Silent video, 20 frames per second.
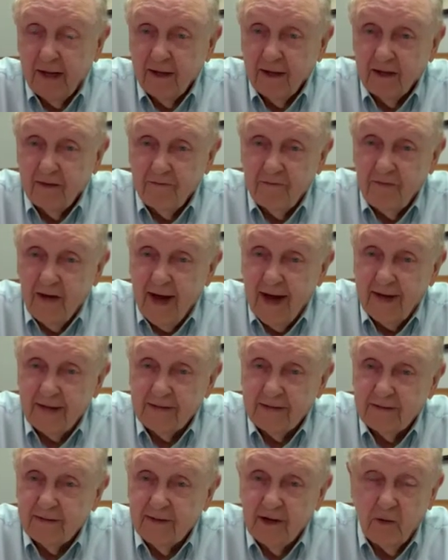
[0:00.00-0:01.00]
In
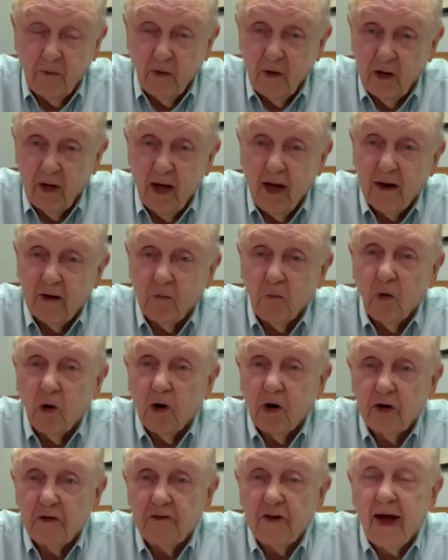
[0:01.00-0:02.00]
fact, there were a lot of
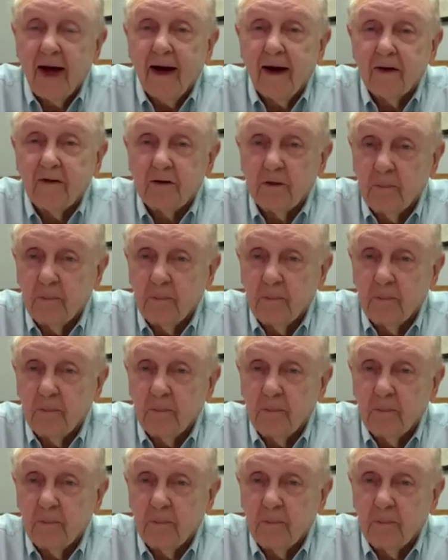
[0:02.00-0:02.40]
words out.